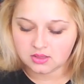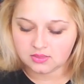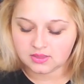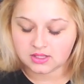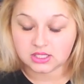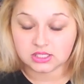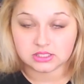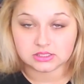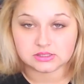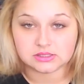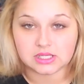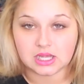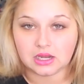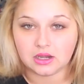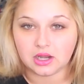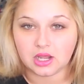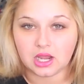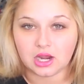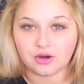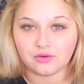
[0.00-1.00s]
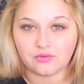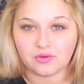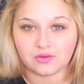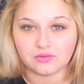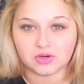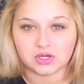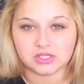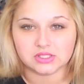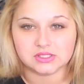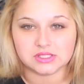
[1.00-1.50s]
skincare
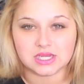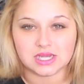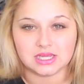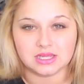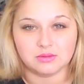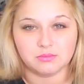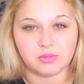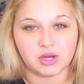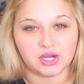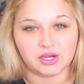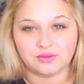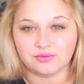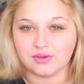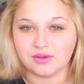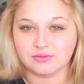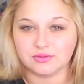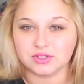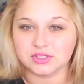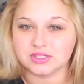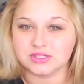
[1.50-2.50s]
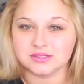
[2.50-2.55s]
favorites and body favorites